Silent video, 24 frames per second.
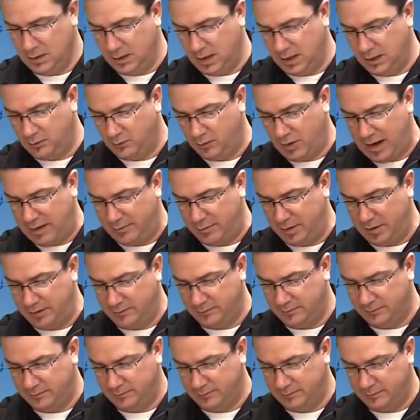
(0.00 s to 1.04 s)
and wrap
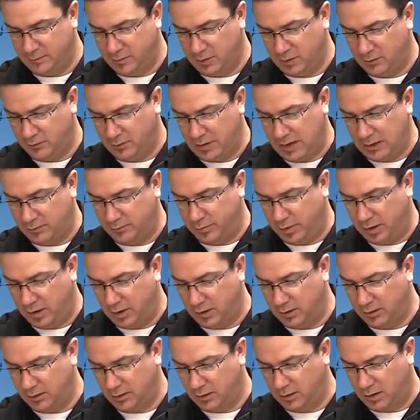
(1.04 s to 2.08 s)
it around
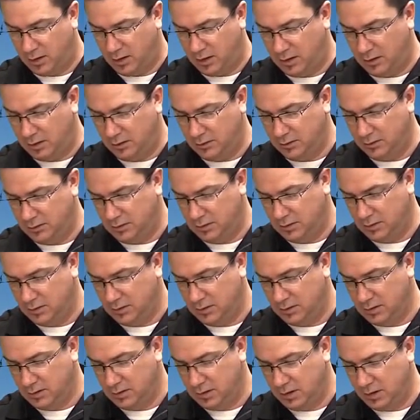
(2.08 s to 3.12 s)
part or all
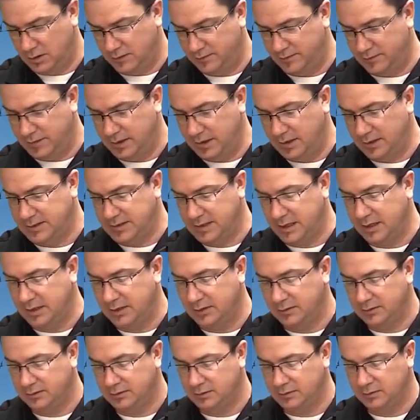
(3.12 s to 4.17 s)
of the
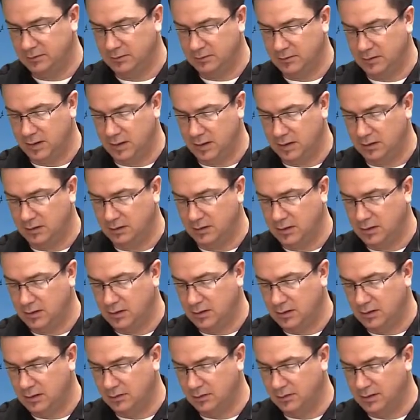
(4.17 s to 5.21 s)
tenon,
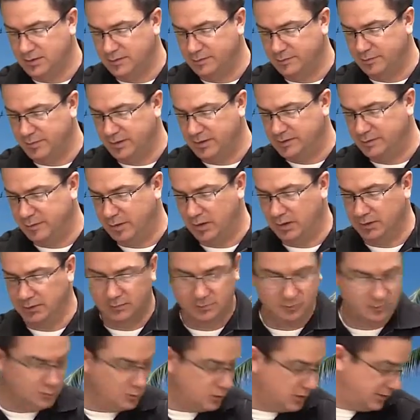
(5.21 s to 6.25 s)
this part,
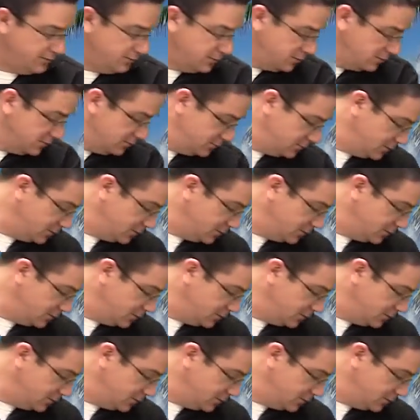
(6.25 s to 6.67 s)
whatever,